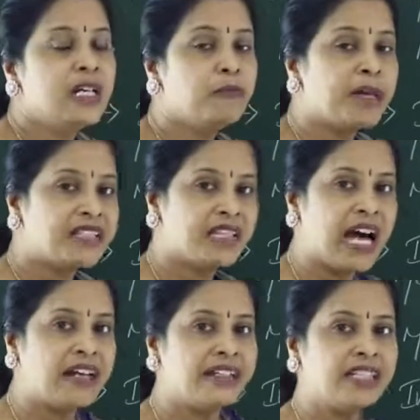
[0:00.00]

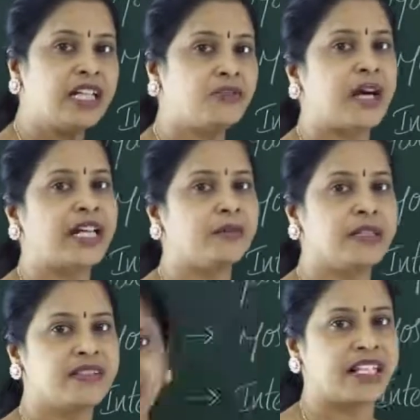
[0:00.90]
majority of
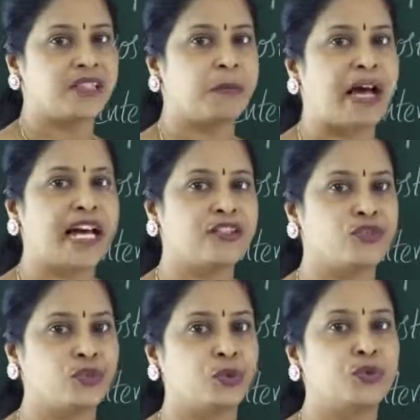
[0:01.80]
animals respires
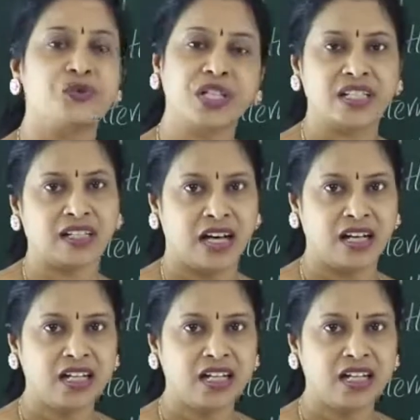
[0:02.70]
through trachea,